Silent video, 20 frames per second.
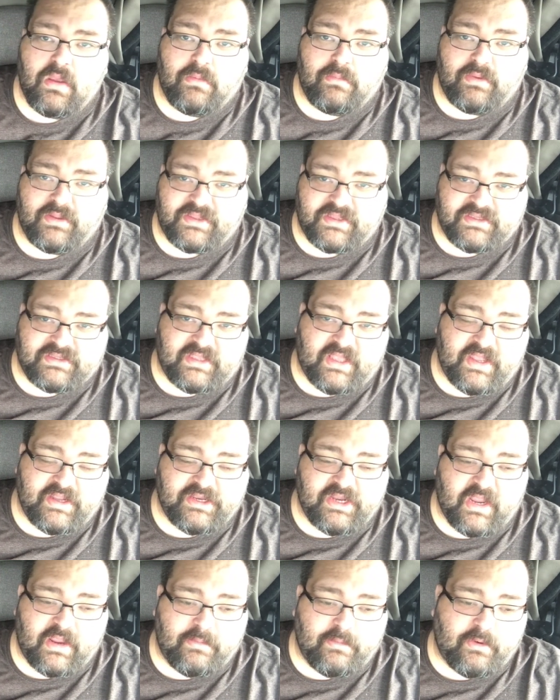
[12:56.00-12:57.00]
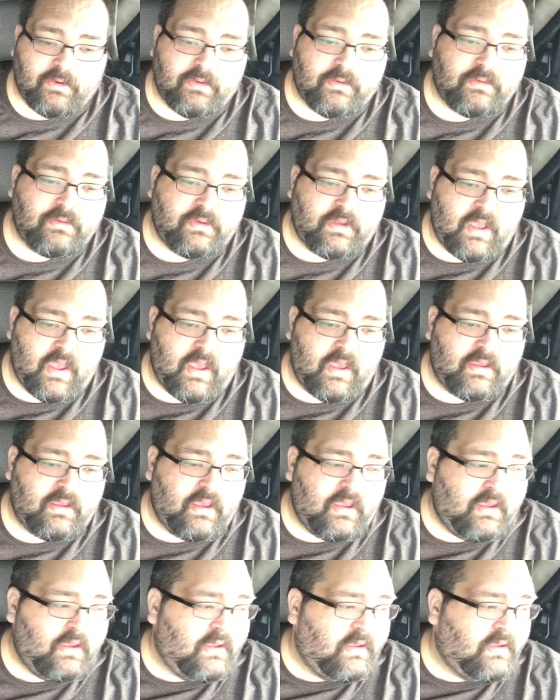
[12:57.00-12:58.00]
But the sledgehammer,
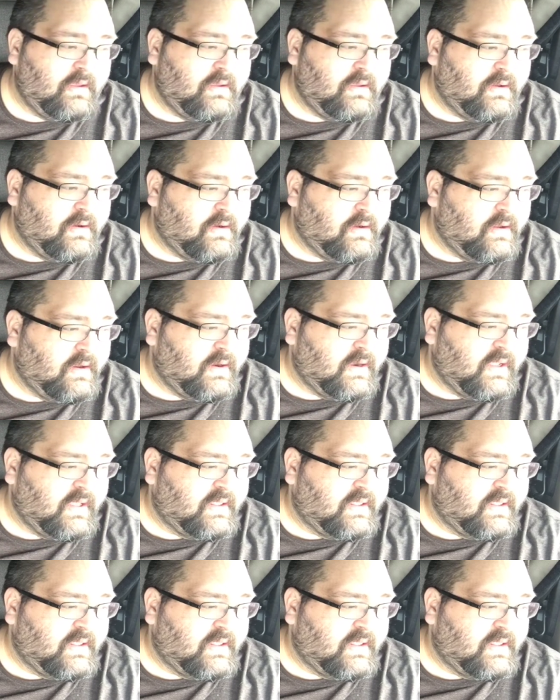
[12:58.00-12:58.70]
you're going to